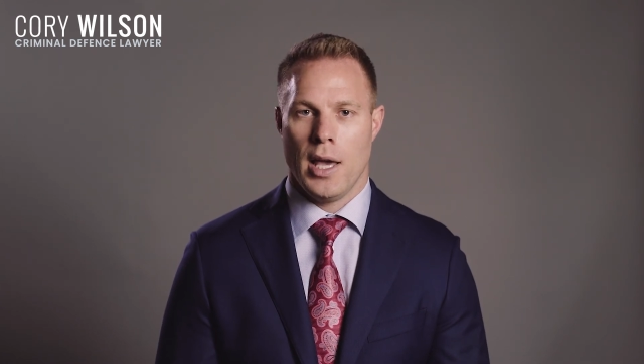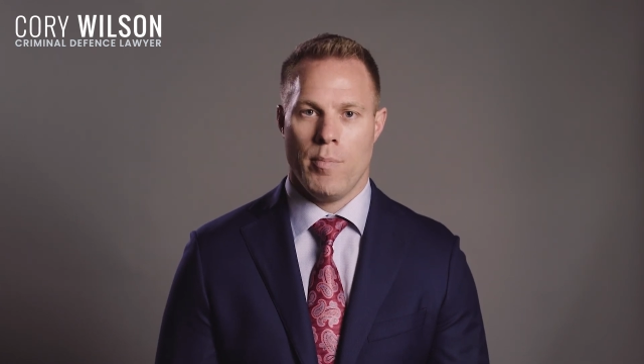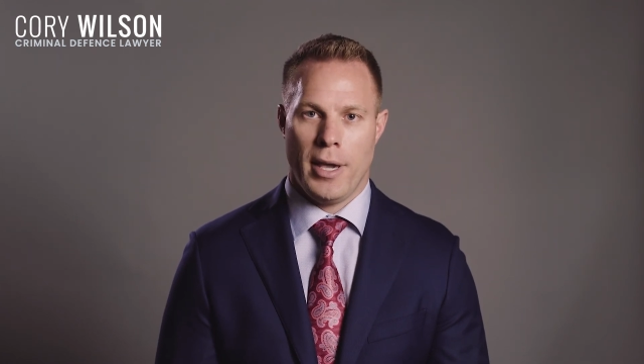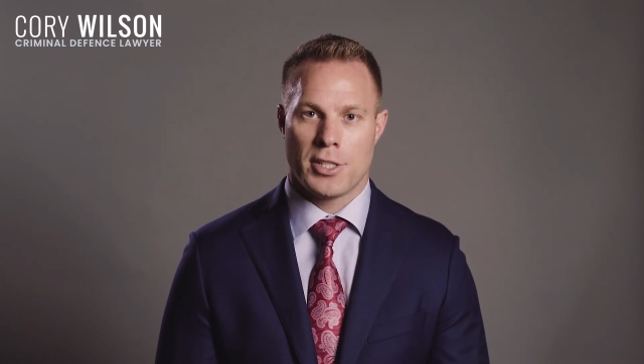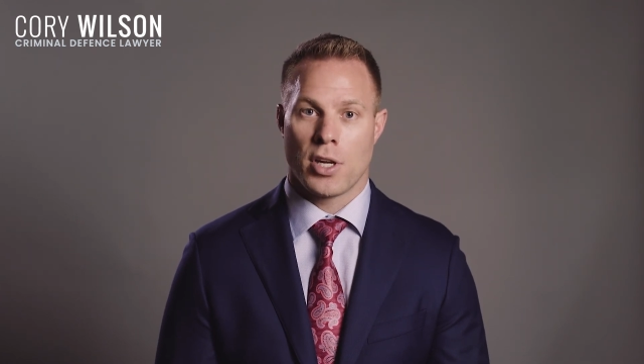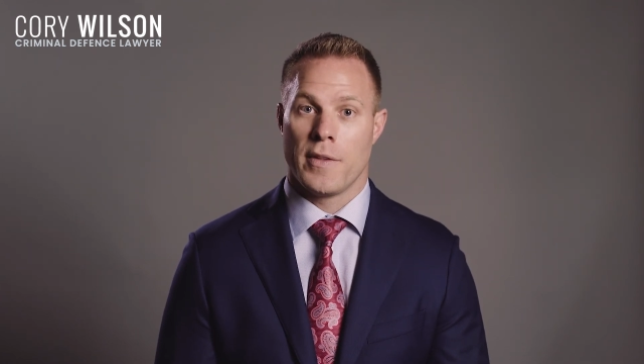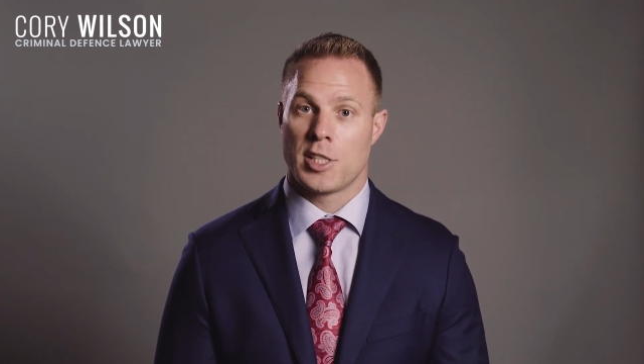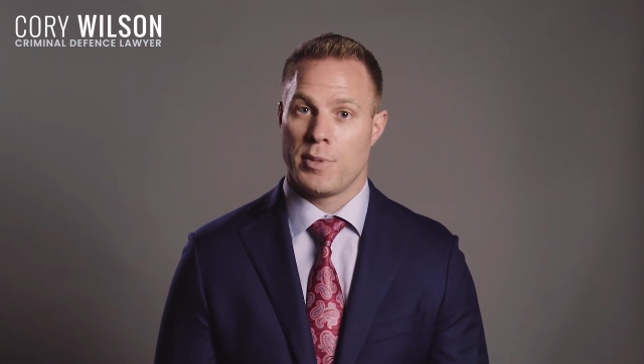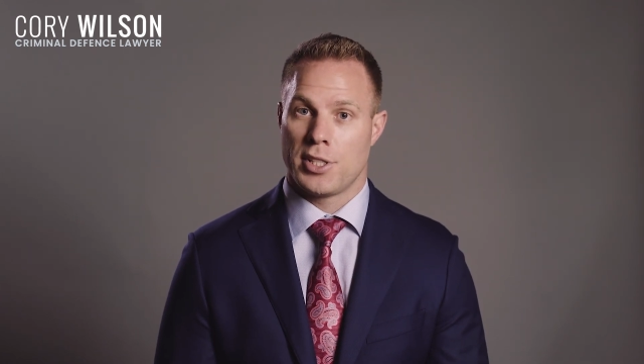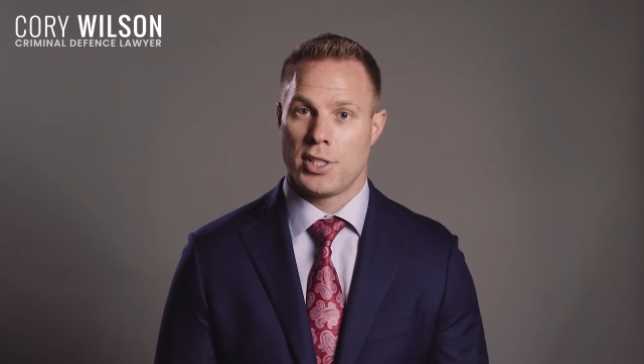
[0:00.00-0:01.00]
based on the
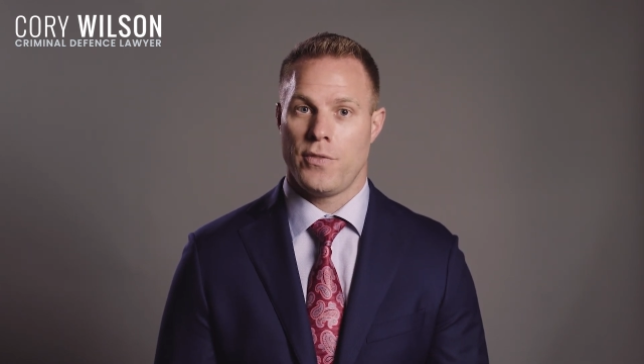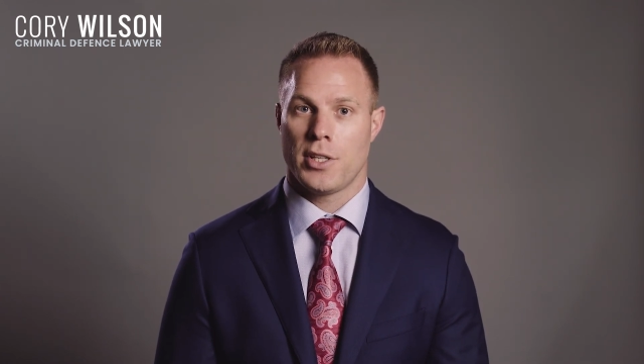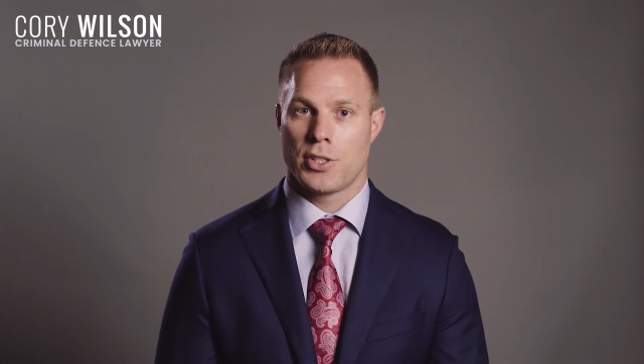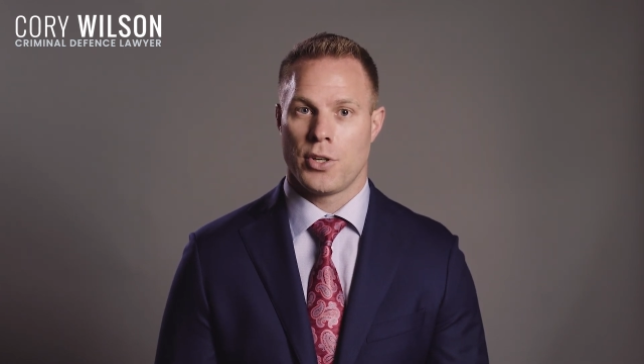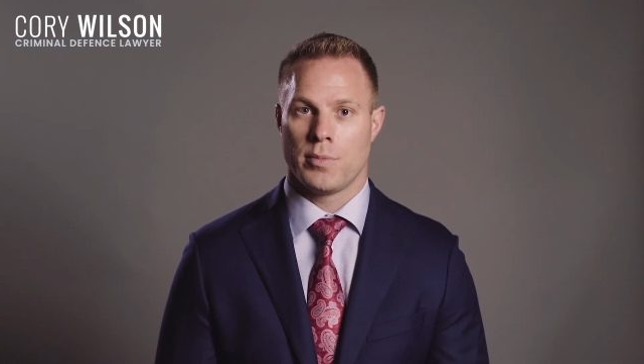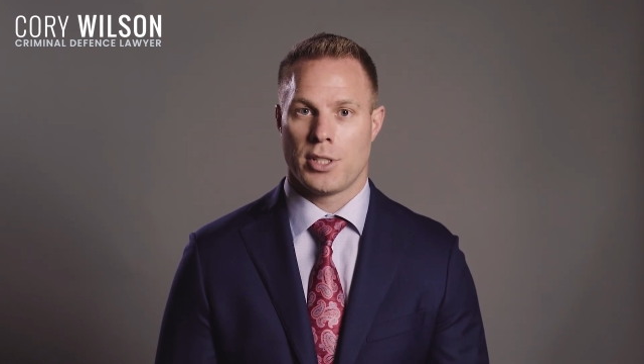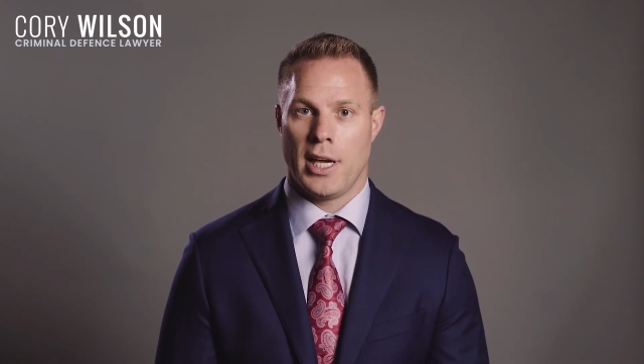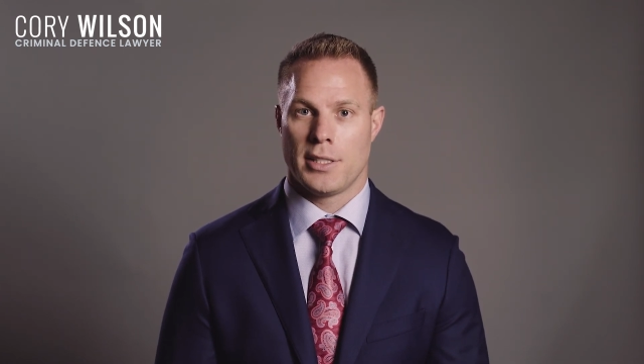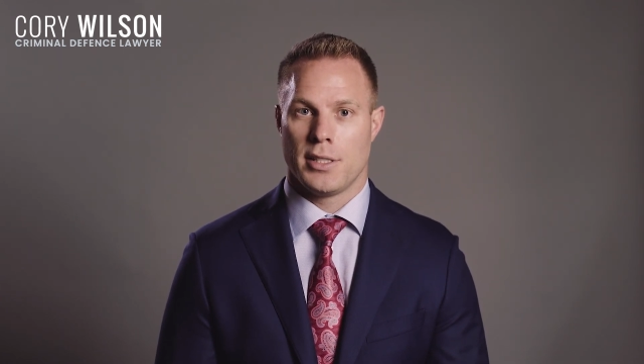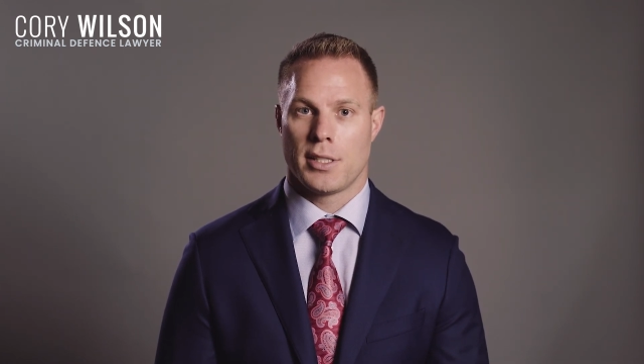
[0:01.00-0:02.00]
specific
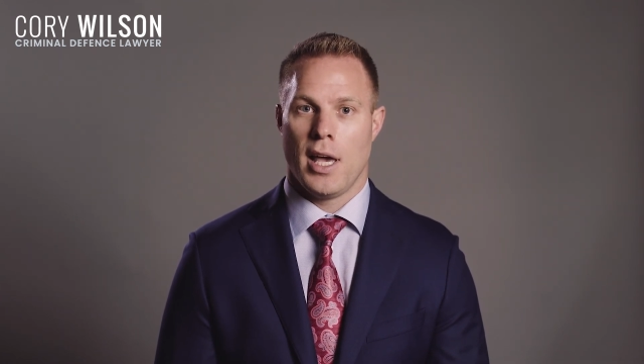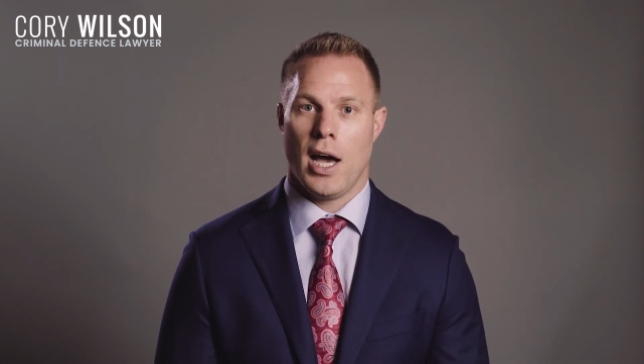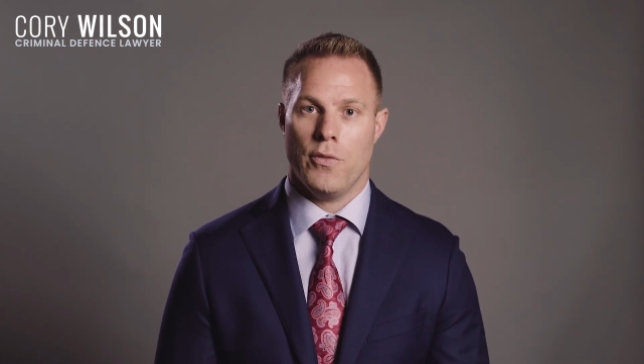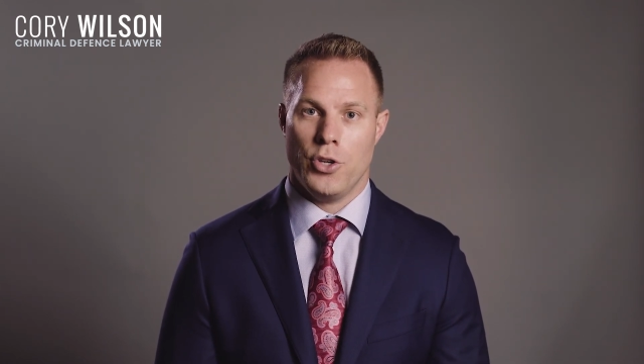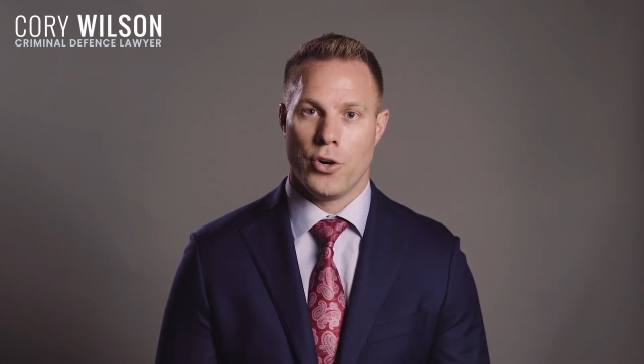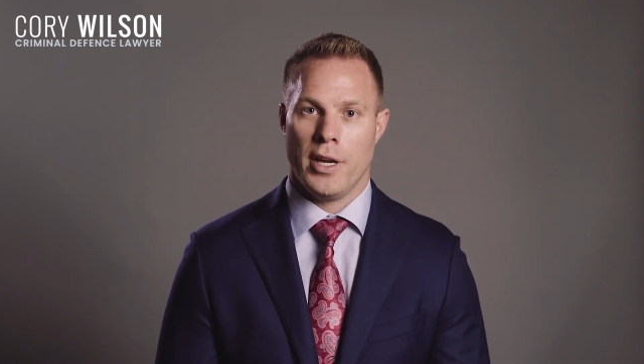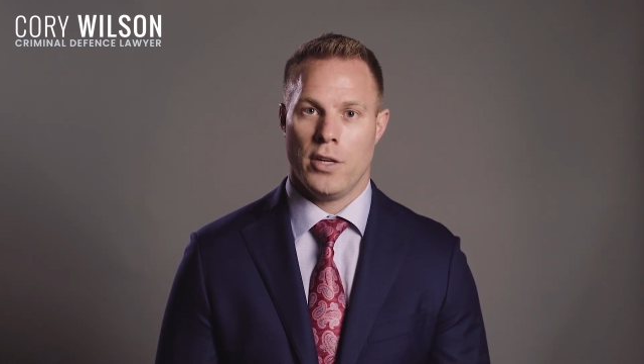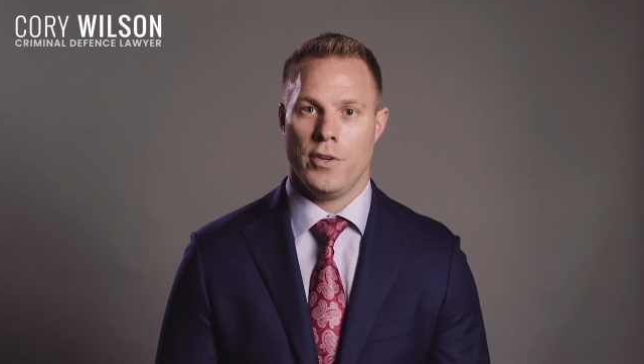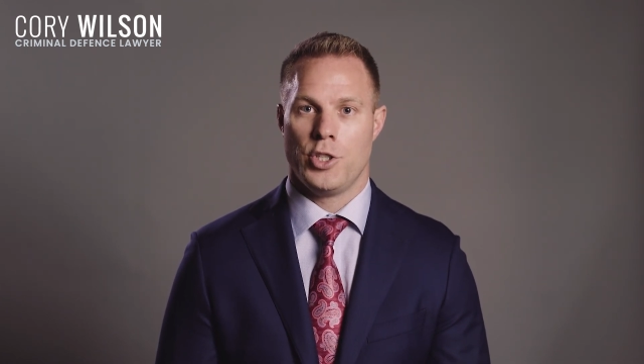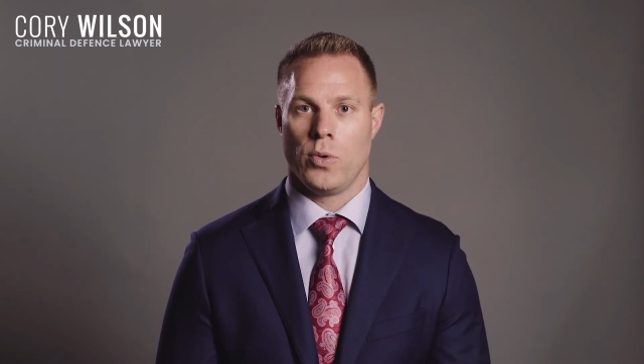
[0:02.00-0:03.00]
circumstances of your
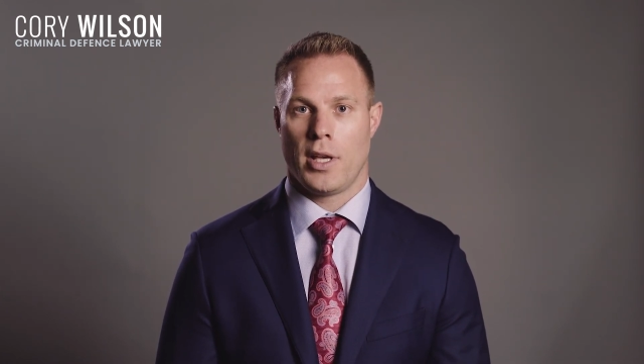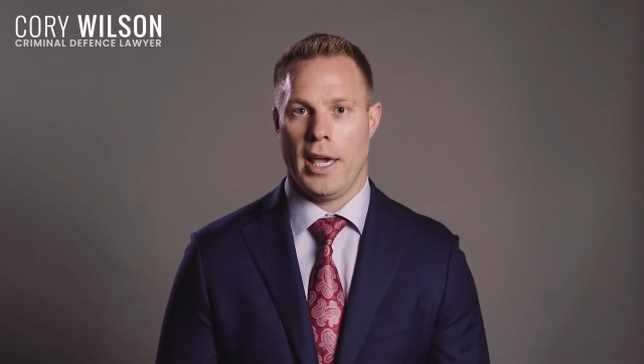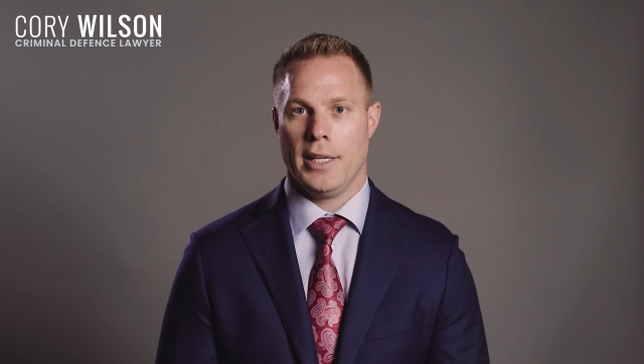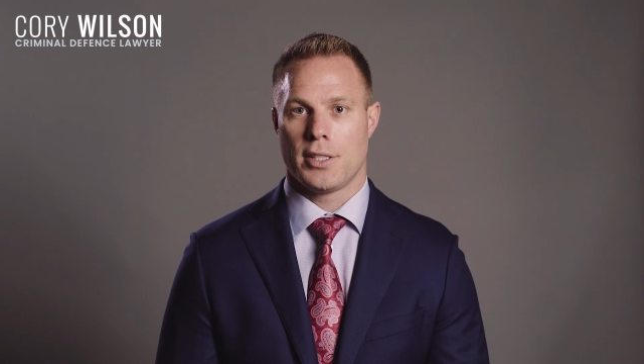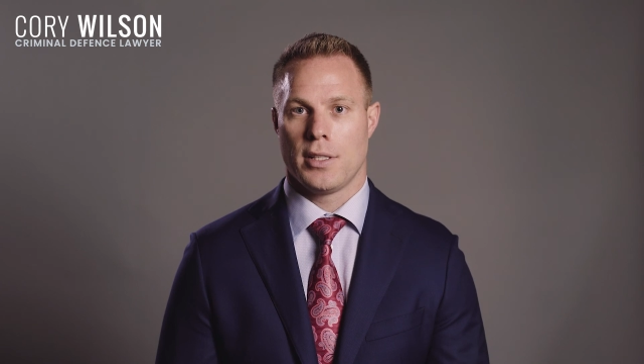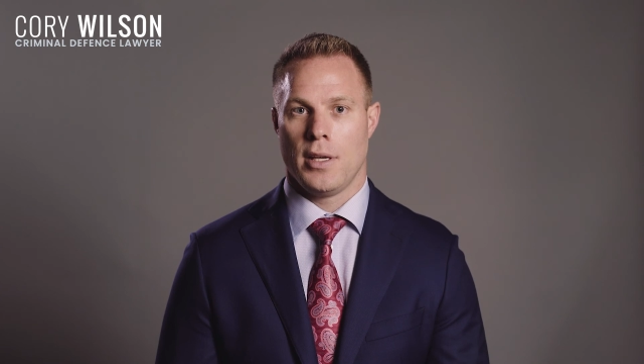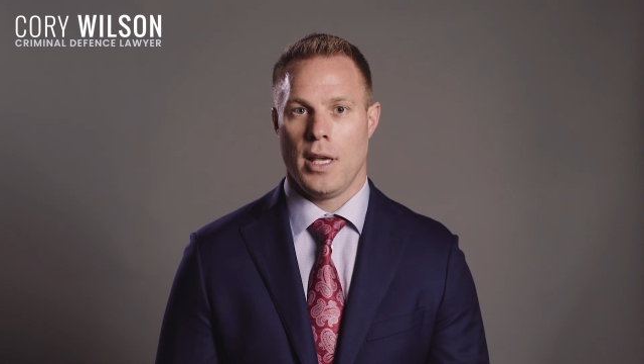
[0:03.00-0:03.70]
individual case.